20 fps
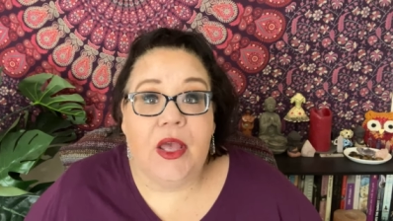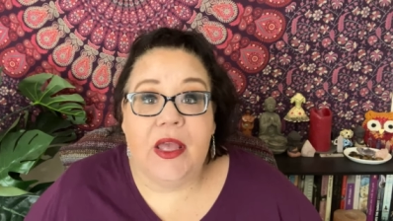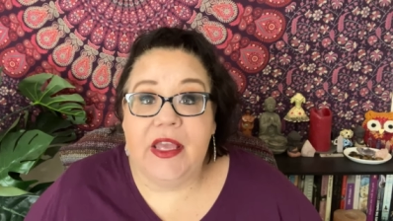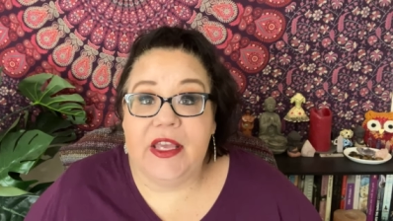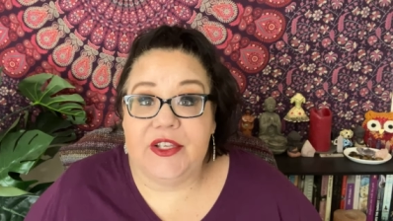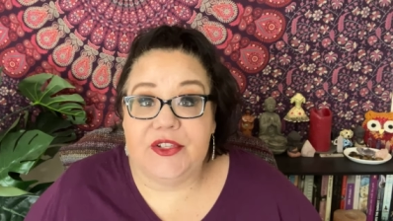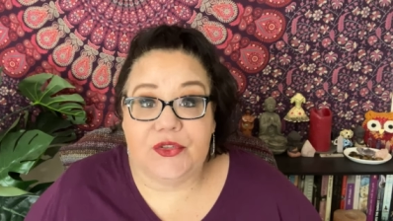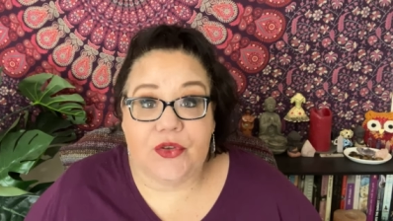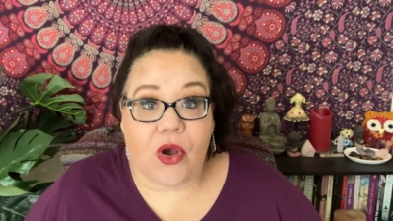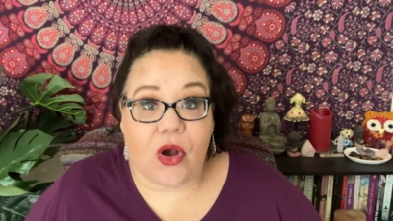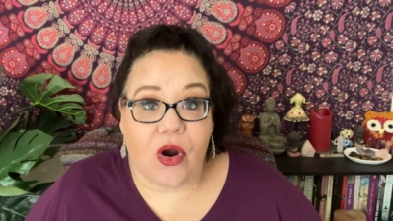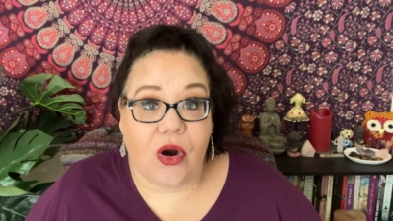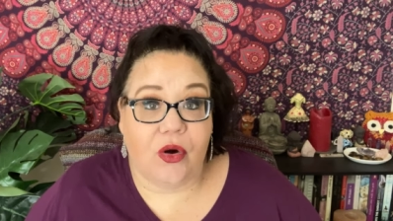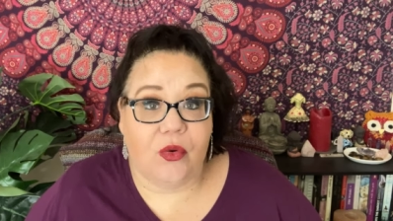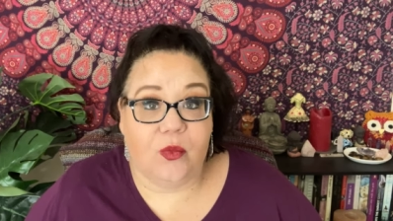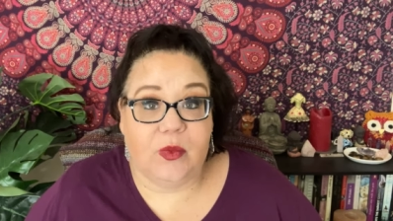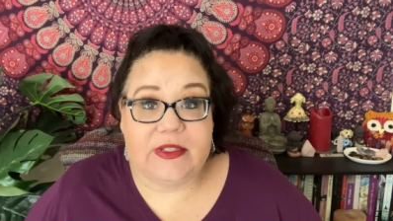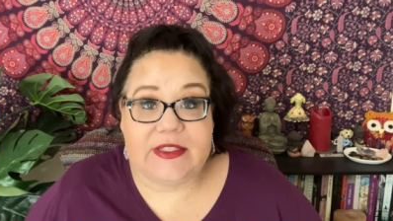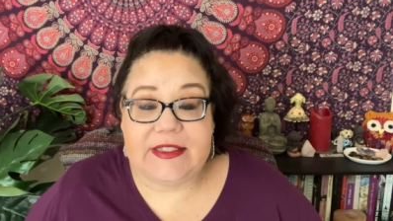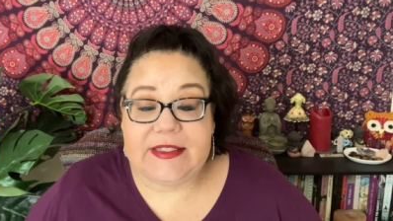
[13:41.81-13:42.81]
His car
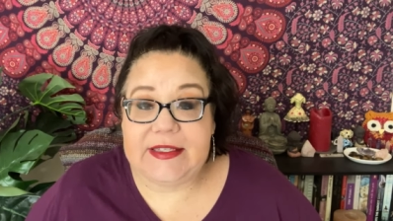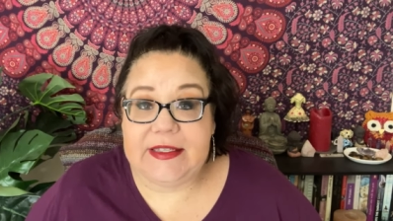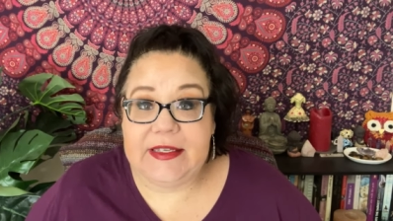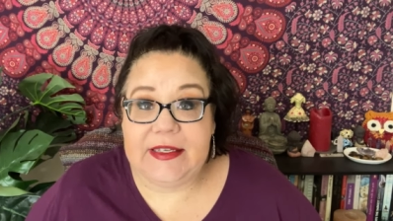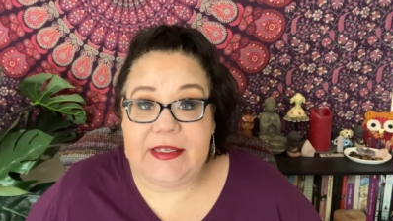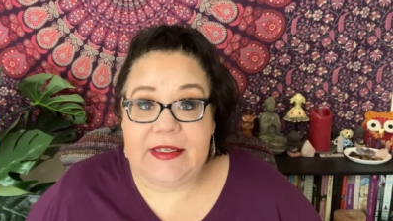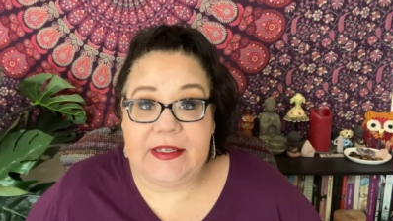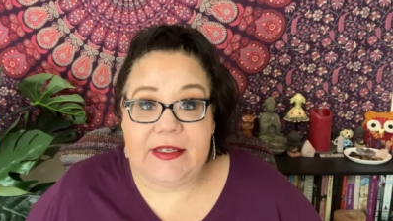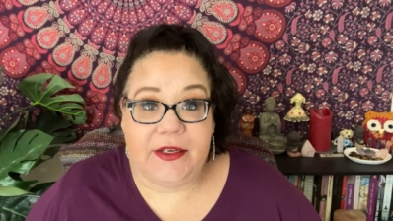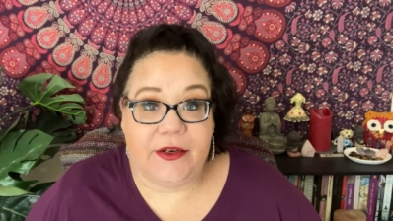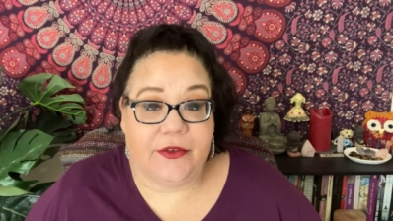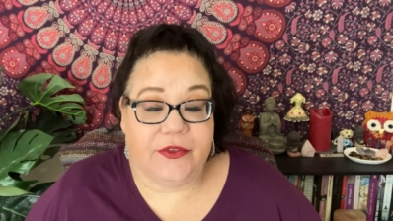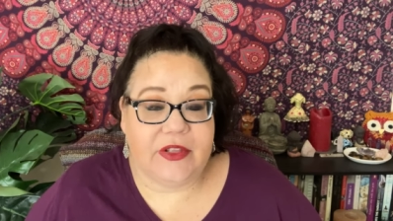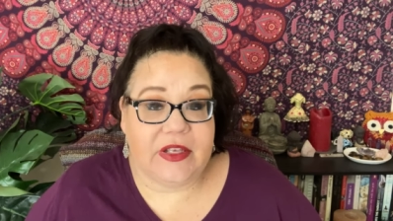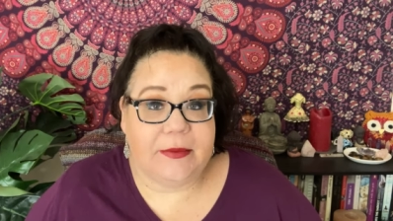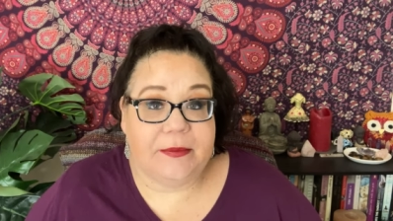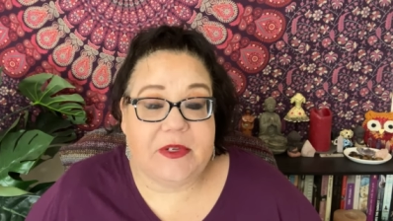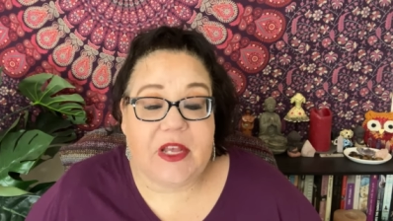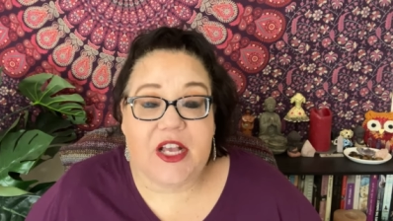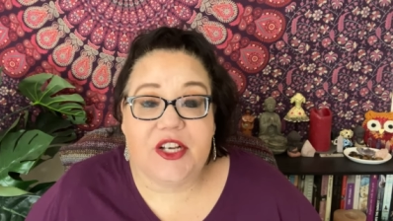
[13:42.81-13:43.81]
was seen near
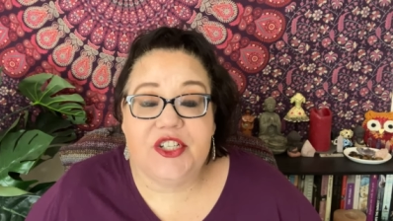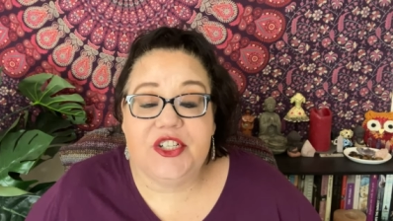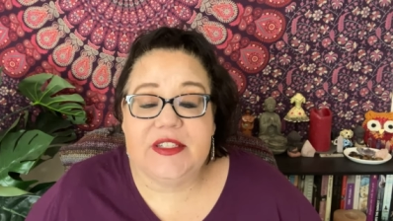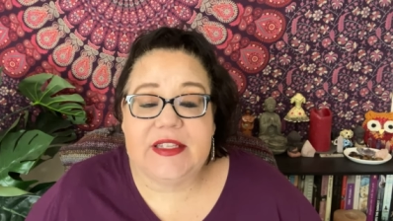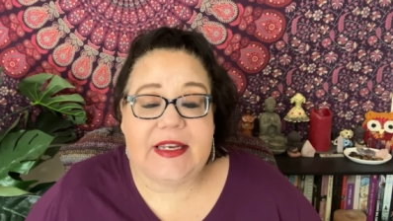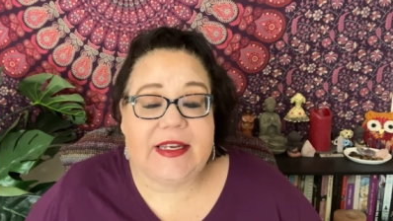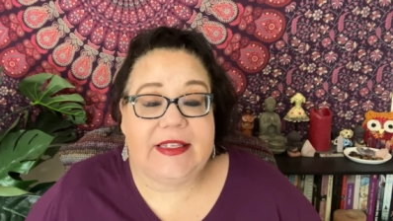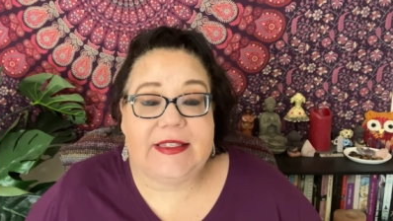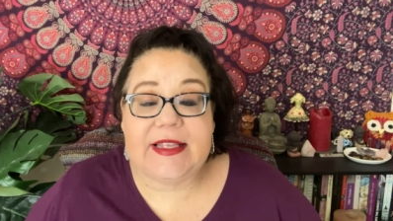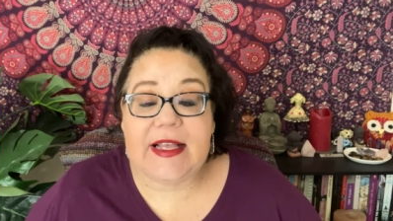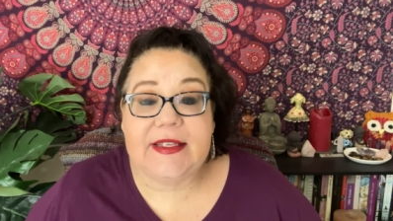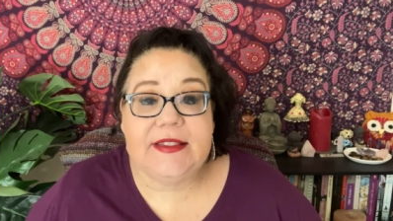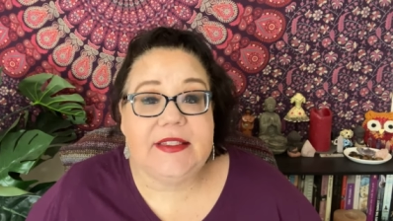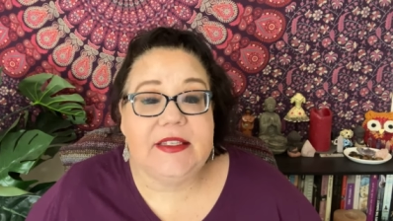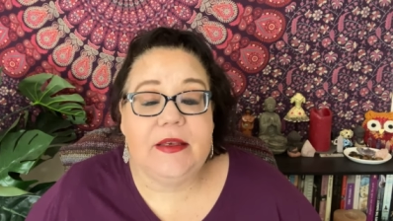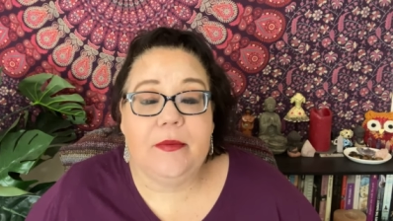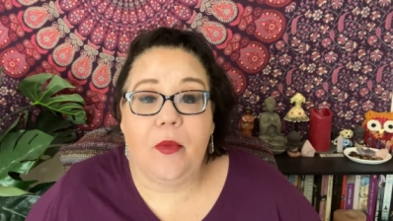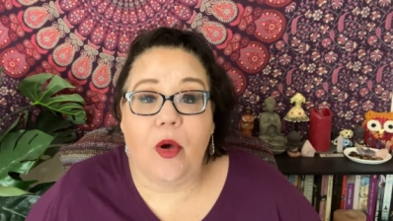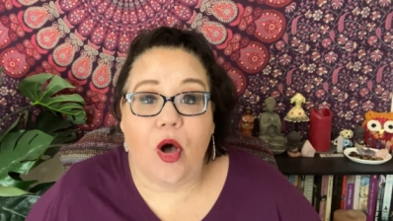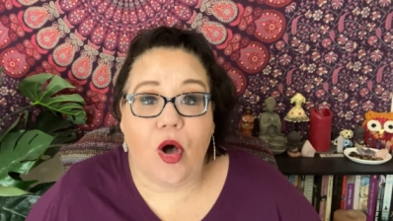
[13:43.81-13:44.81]
the abduction site. He's
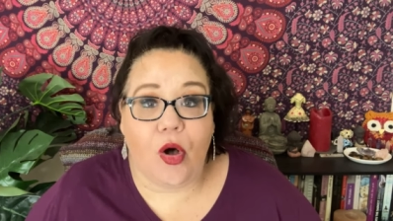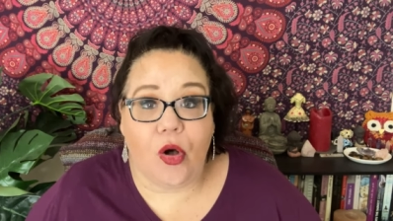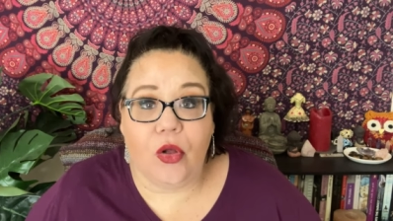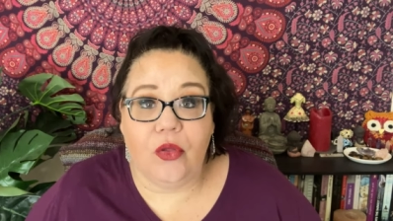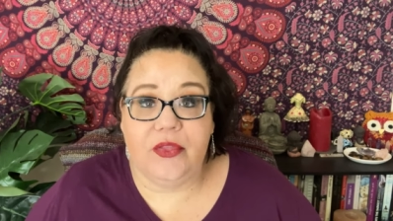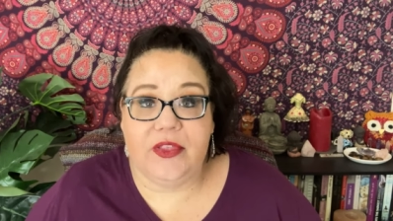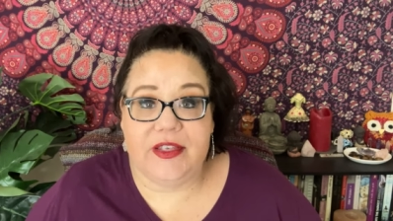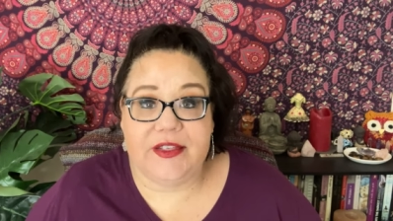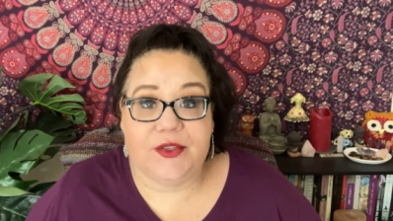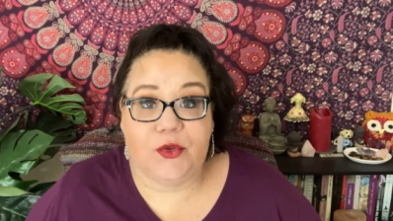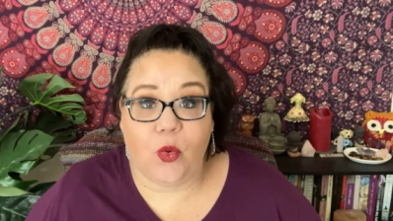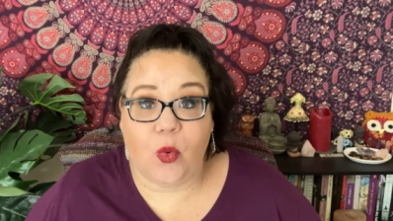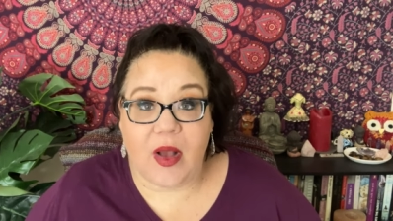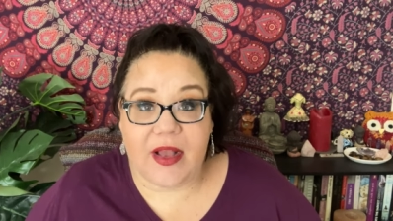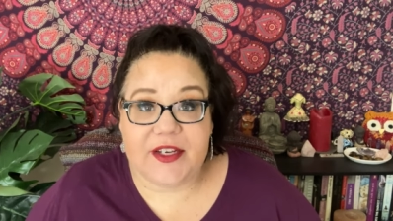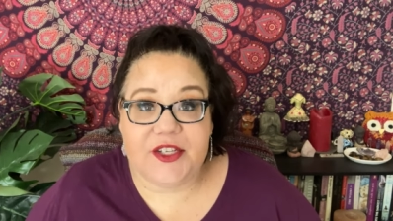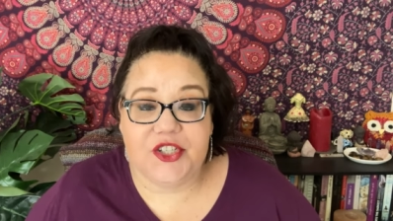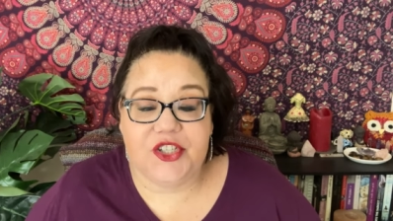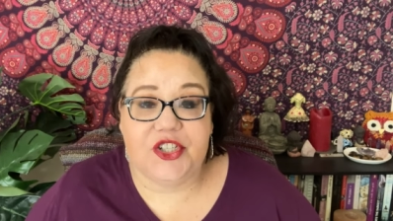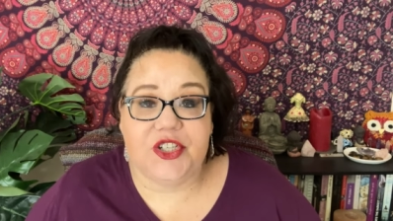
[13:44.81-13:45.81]
asking him all these
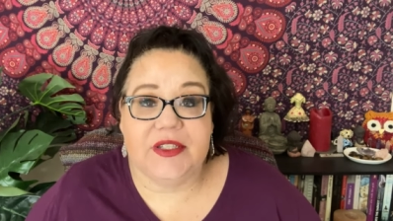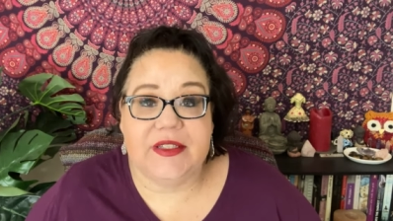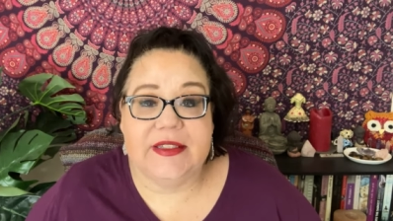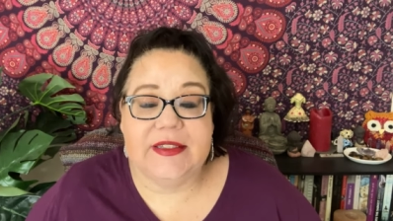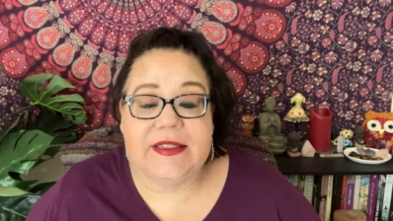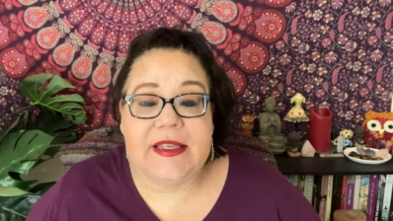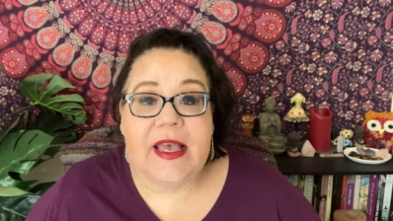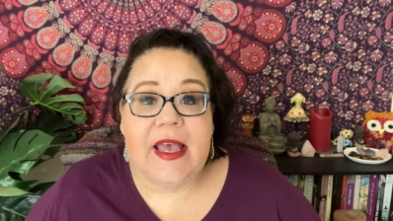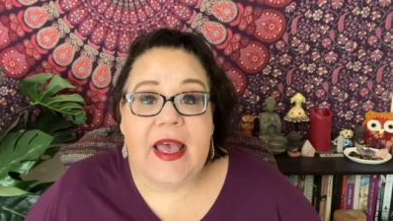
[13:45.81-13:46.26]
questions